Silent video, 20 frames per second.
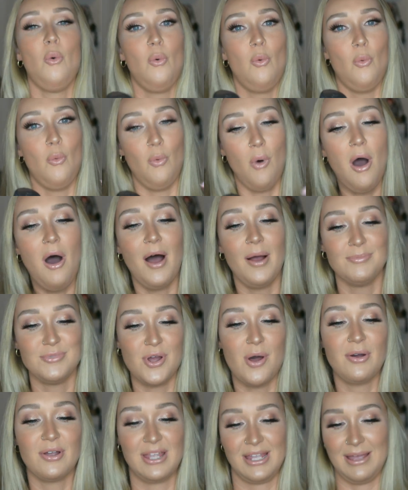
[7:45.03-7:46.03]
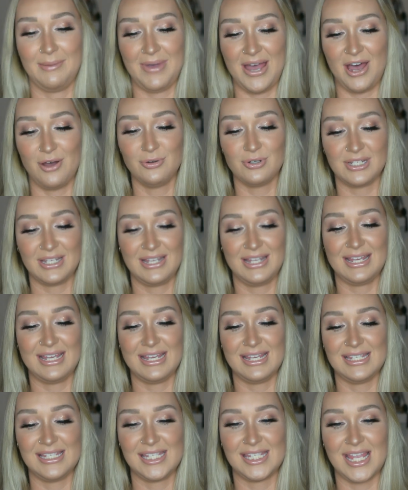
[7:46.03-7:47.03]
what I'm talking about
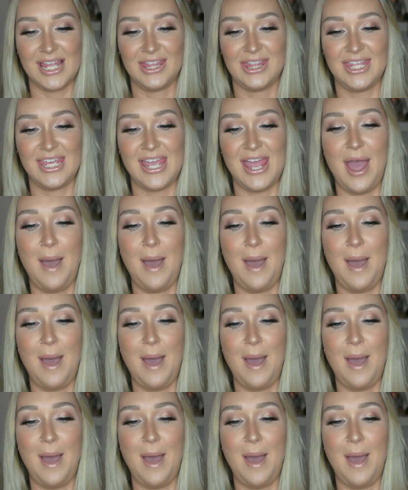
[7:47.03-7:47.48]
is the